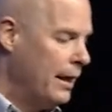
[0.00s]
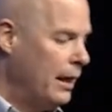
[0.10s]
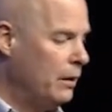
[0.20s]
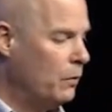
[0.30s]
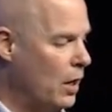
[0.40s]

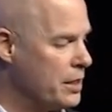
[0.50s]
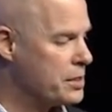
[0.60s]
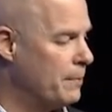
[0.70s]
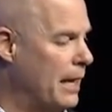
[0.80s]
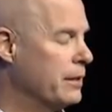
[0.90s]
It
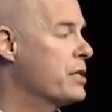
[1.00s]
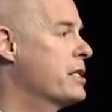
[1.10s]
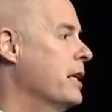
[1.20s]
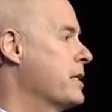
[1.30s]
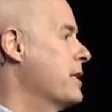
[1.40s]
was about the
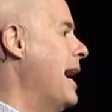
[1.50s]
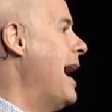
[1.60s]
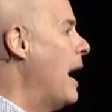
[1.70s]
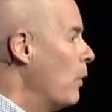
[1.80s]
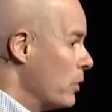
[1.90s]
sixth
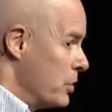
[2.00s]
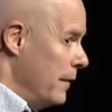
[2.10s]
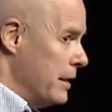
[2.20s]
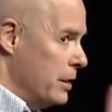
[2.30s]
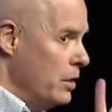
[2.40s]
hour, so
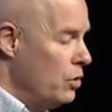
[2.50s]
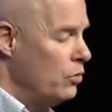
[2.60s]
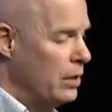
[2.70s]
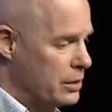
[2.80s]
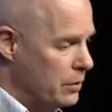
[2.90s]
that's
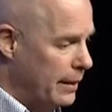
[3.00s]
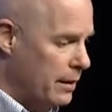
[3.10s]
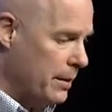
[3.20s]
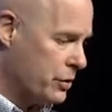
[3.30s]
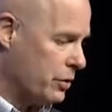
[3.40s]
noon, that's the way they
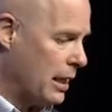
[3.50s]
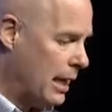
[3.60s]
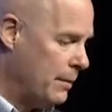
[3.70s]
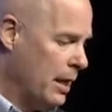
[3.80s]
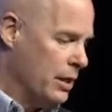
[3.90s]
measure time.